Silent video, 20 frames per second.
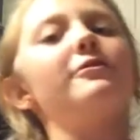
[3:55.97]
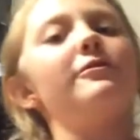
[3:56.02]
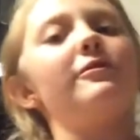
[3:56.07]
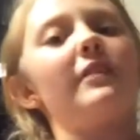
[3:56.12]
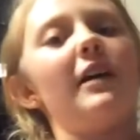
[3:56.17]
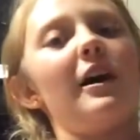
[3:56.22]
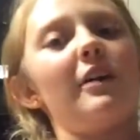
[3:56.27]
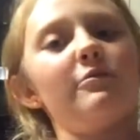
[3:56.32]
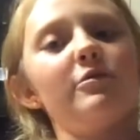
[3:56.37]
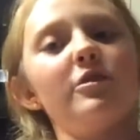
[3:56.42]

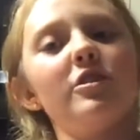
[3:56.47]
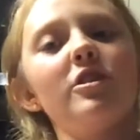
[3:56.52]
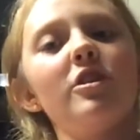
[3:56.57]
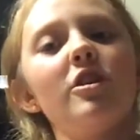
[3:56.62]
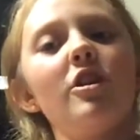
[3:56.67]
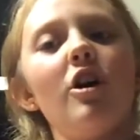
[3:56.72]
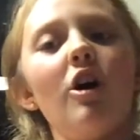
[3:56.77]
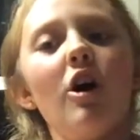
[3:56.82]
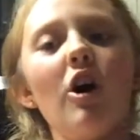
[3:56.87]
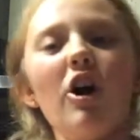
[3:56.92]
flour
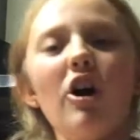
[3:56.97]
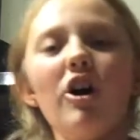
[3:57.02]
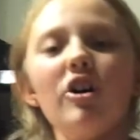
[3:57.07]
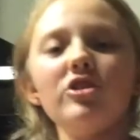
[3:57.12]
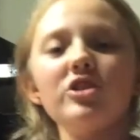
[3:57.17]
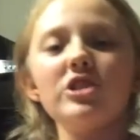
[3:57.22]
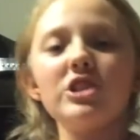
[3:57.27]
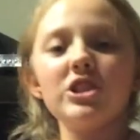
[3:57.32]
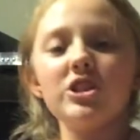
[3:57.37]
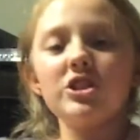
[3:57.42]
on
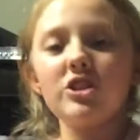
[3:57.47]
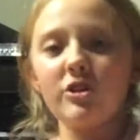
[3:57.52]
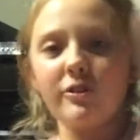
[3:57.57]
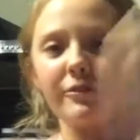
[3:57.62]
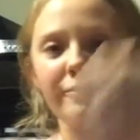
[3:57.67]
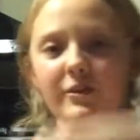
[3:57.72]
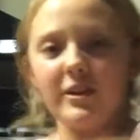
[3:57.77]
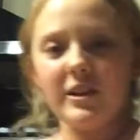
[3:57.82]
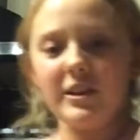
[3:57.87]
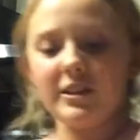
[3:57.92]
the
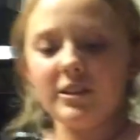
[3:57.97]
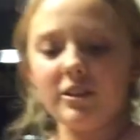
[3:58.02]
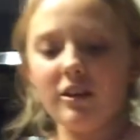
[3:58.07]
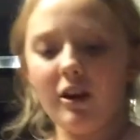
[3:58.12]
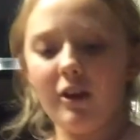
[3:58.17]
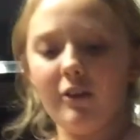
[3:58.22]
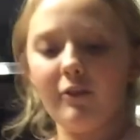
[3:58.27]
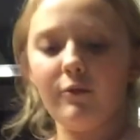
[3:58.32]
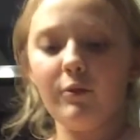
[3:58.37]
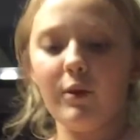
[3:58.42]
surface
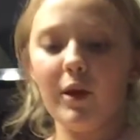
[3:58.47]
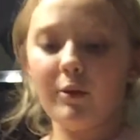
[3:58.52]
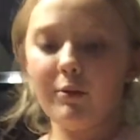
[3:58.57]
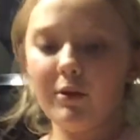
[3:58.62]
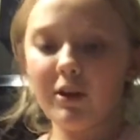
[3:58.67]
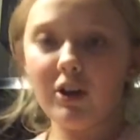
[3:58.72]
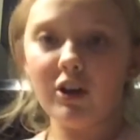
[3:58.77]
of where we're